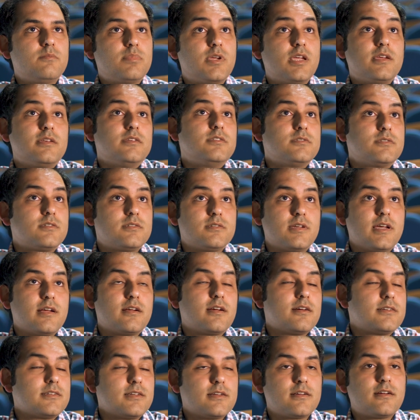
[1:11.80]
get
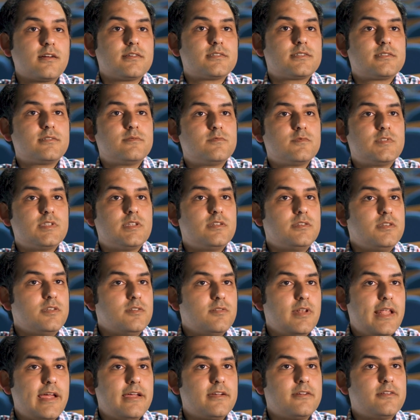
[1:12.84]
accustomed with the
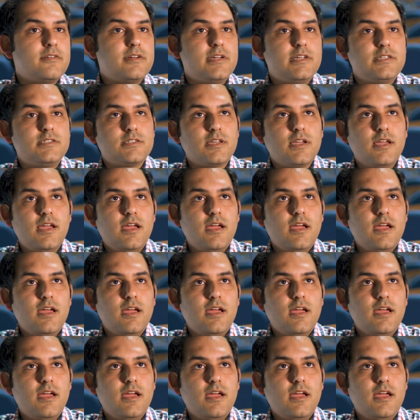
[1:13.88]
new language,